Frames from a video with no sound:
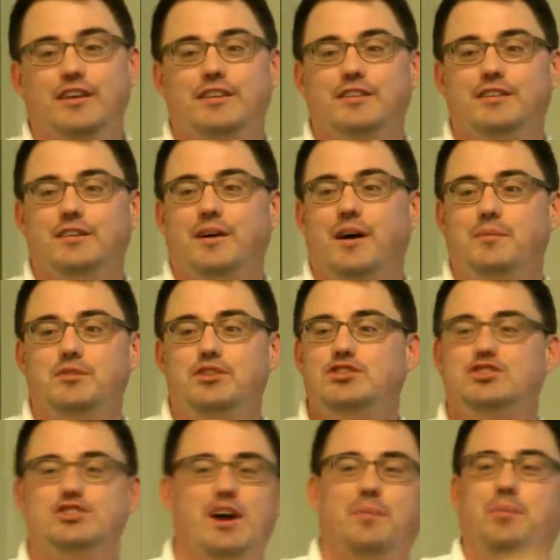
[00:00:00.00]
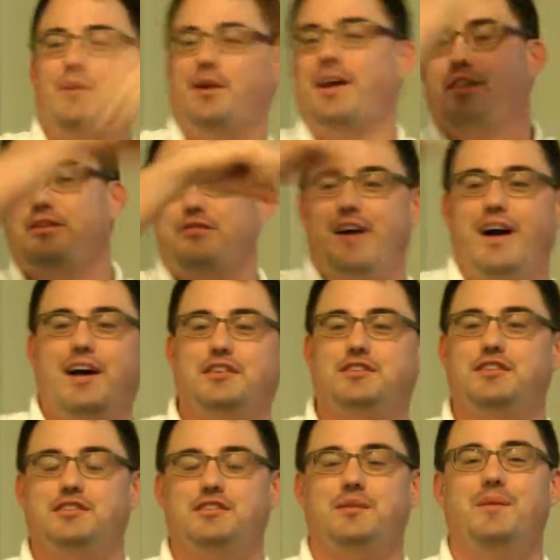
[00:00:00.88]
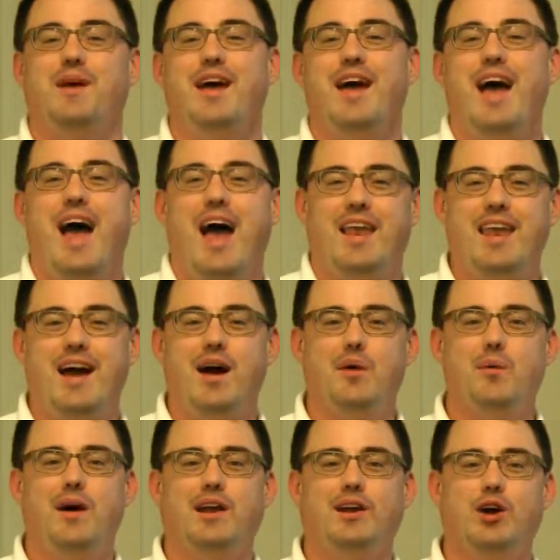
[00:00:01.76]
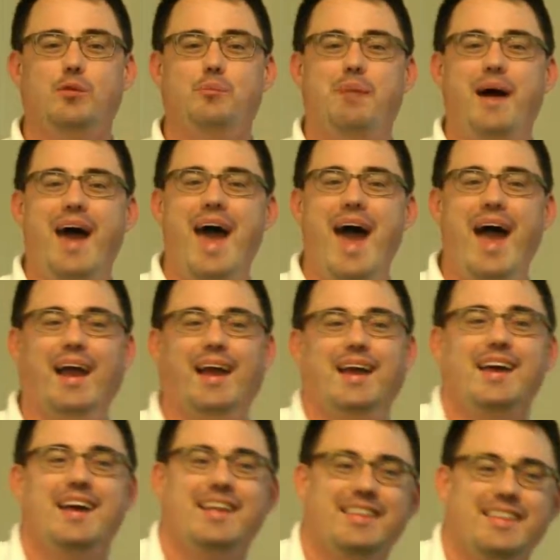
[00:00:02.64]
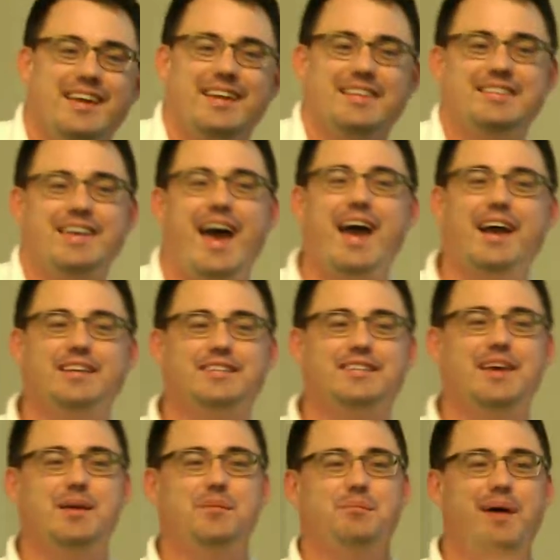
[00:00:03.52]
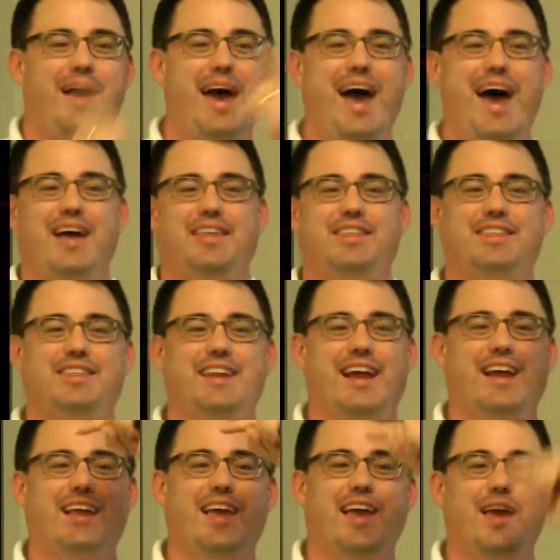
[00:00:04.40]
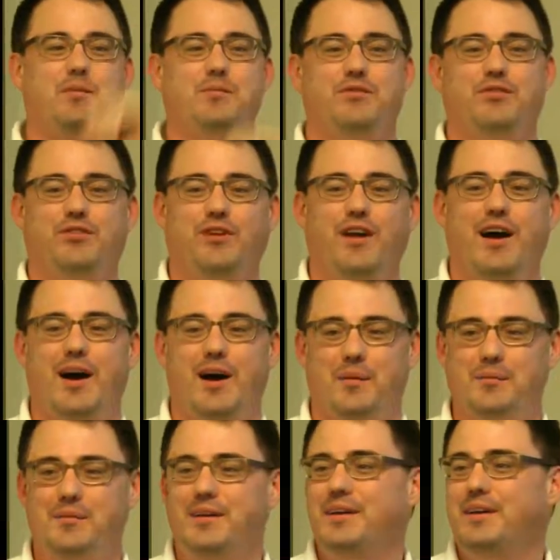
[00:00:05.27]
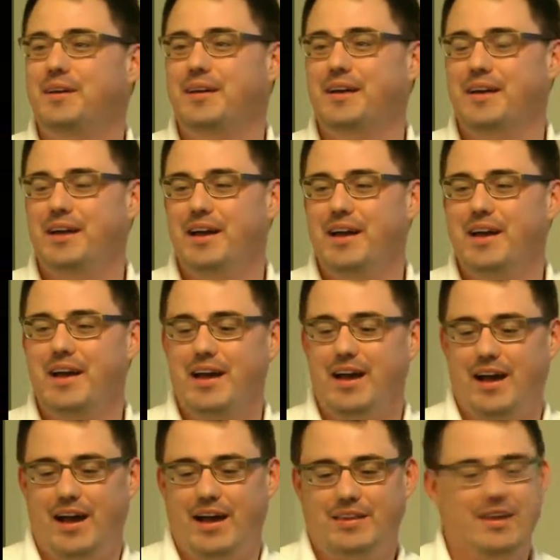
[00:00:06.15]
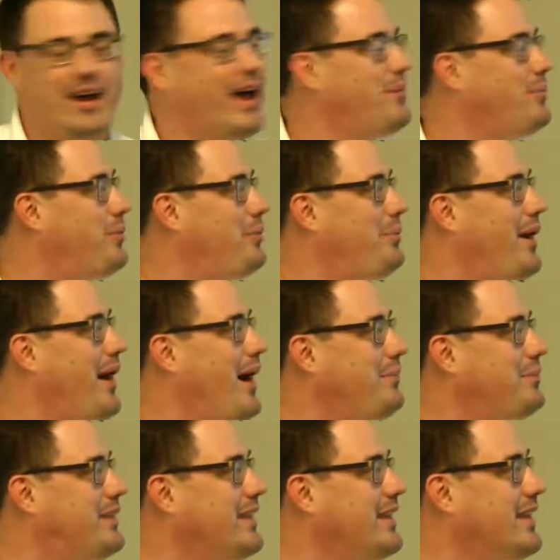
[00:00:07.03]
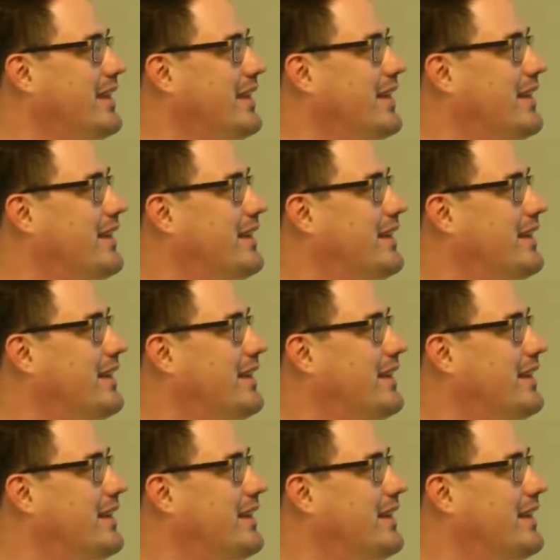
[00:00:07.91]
So I'm just jumping around the file system. And now I want to go back the exact same path that I came from. I typed popd.